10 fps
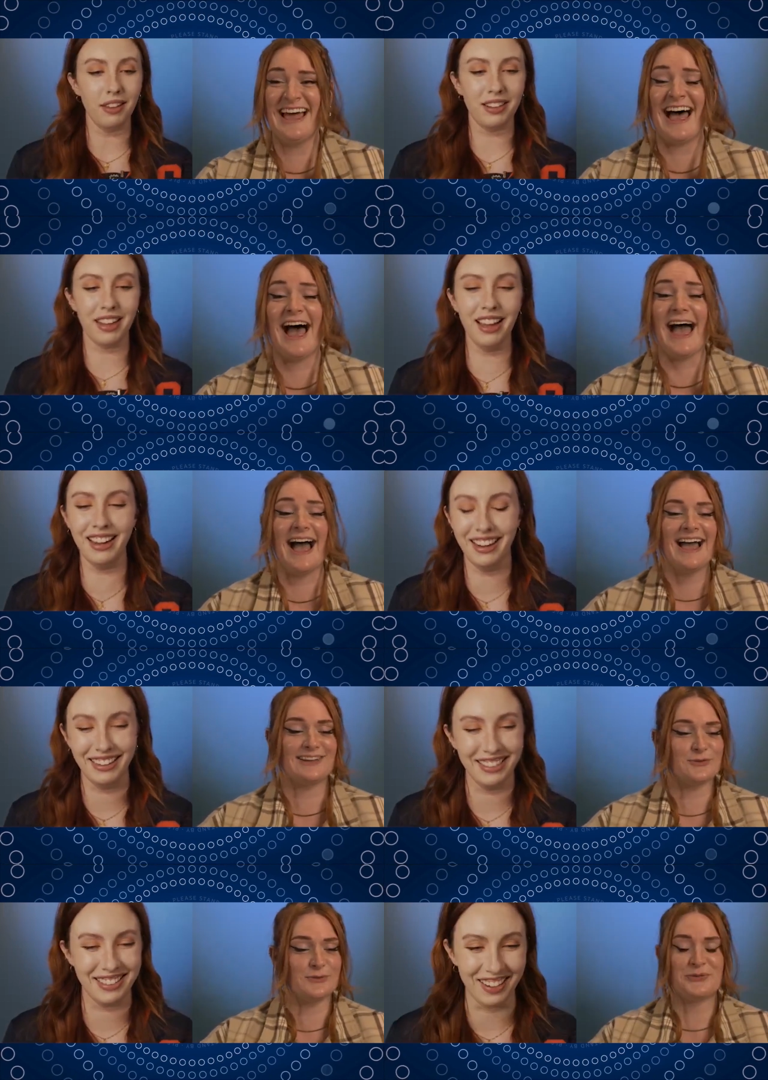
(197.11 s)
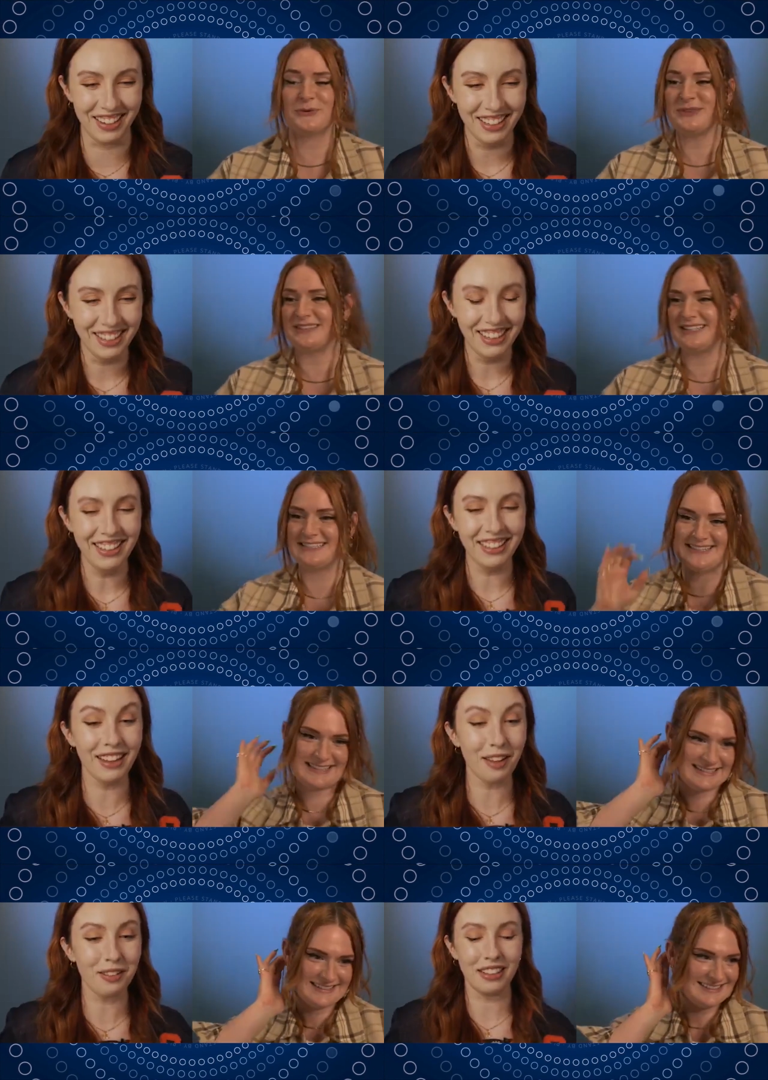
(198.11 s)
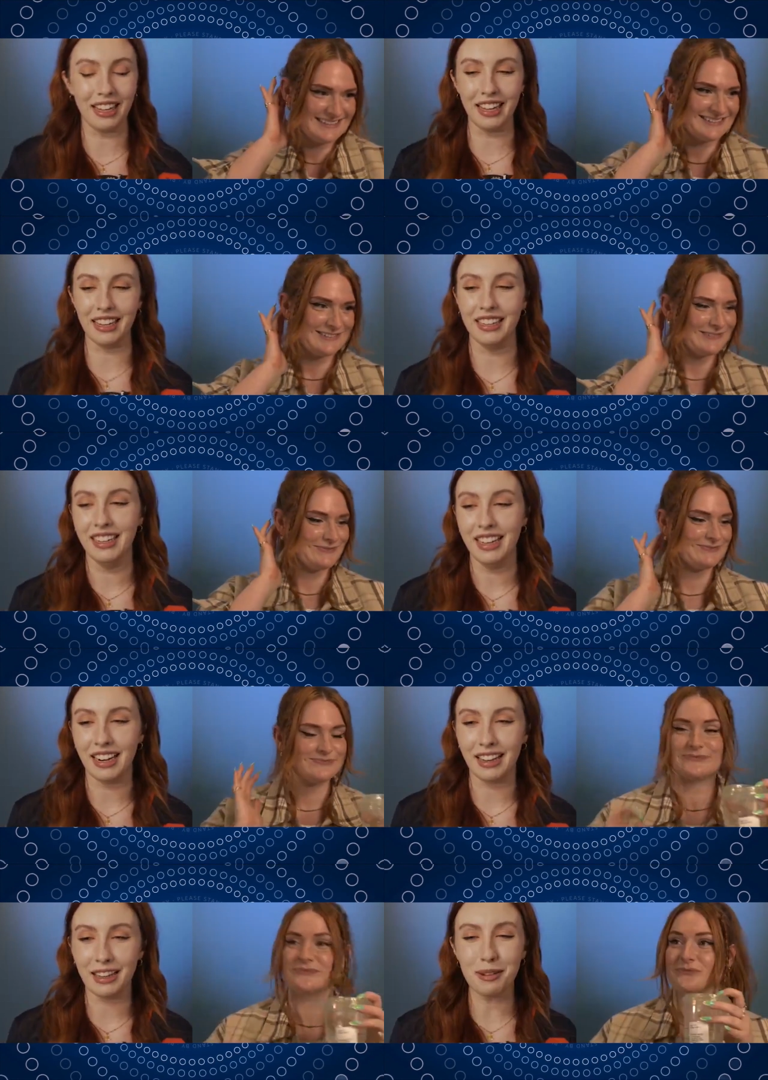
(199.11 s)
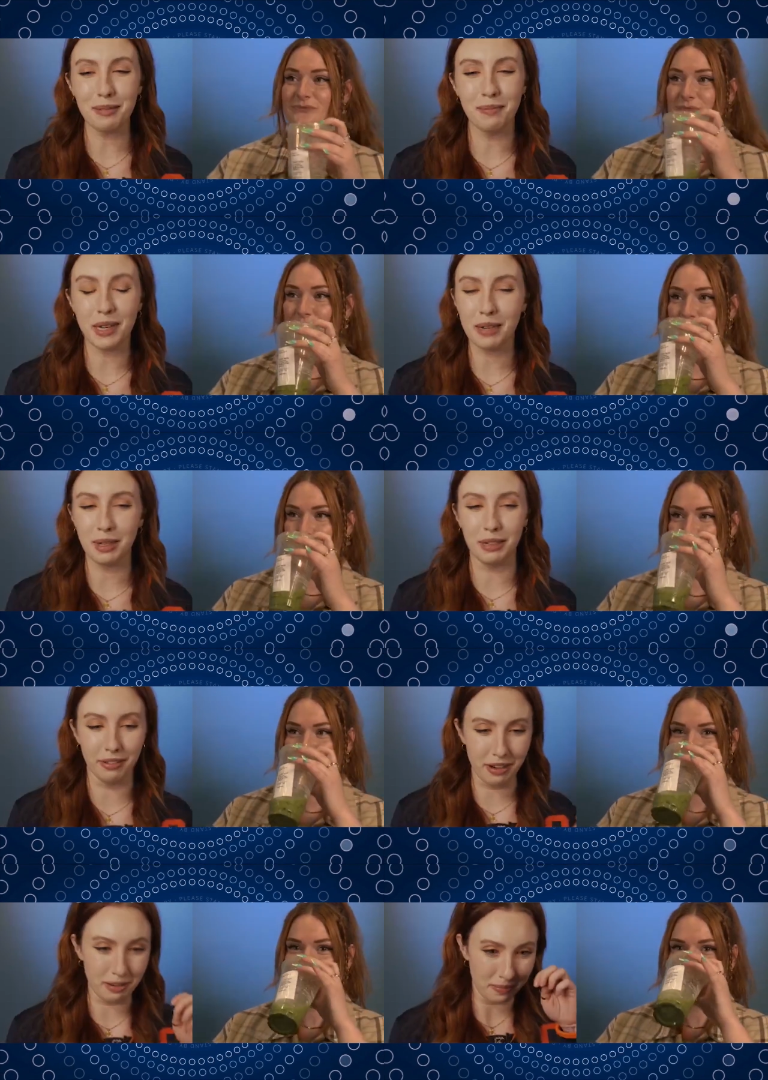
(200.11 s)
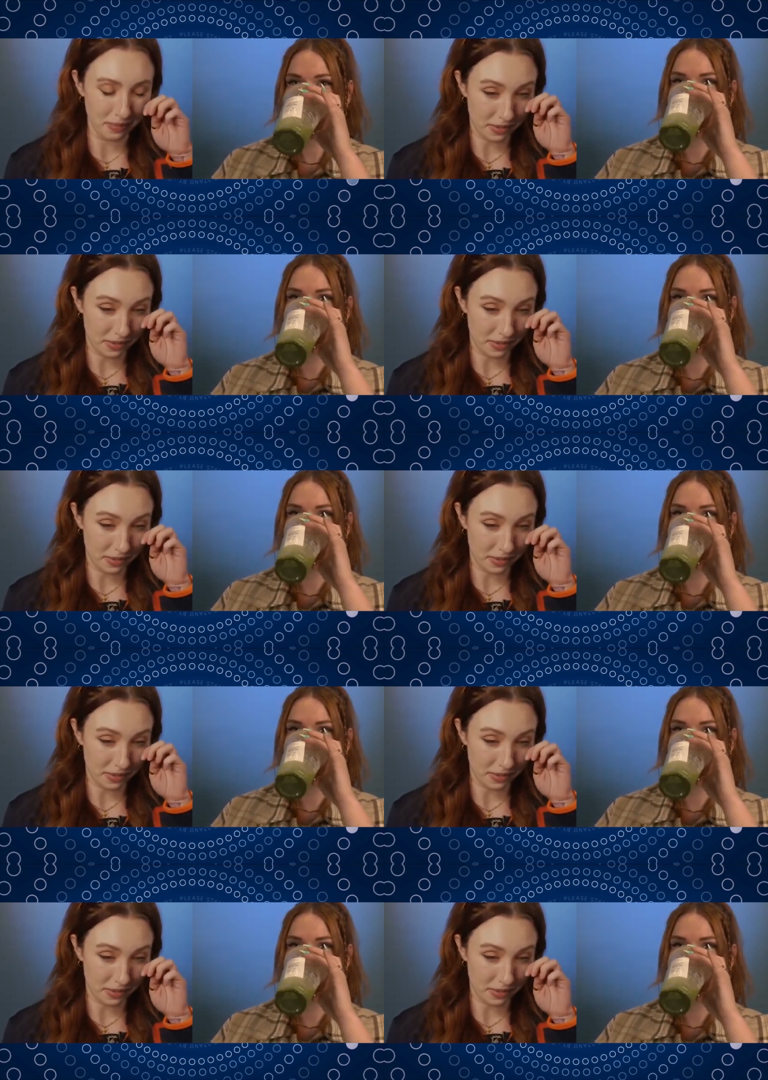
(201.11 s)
Speaker 1: other day. Sorry, the other day, and I think it might have been Grim